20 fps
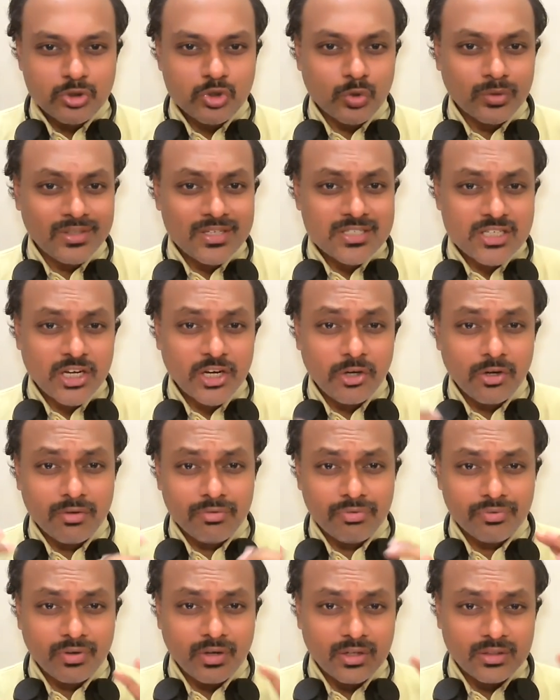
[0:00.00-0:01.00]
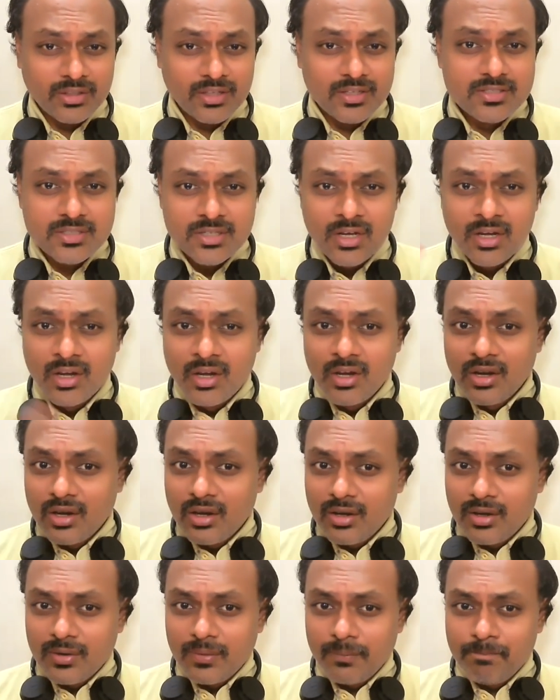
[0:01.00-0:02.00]
So these kind of things
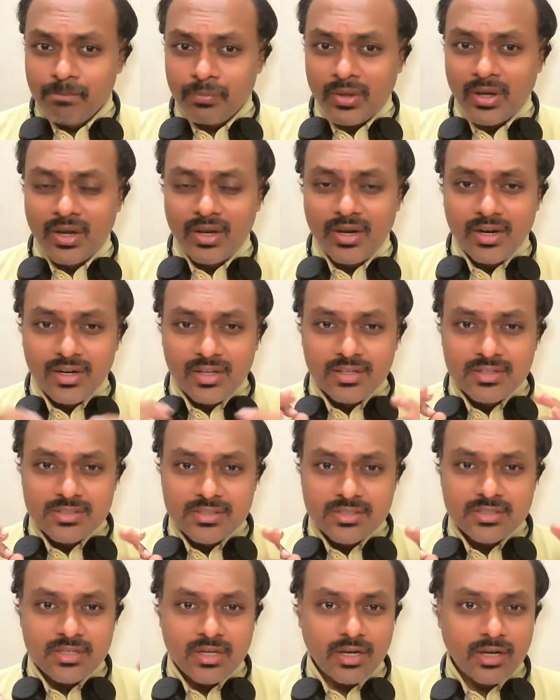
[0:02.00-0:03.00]
IITs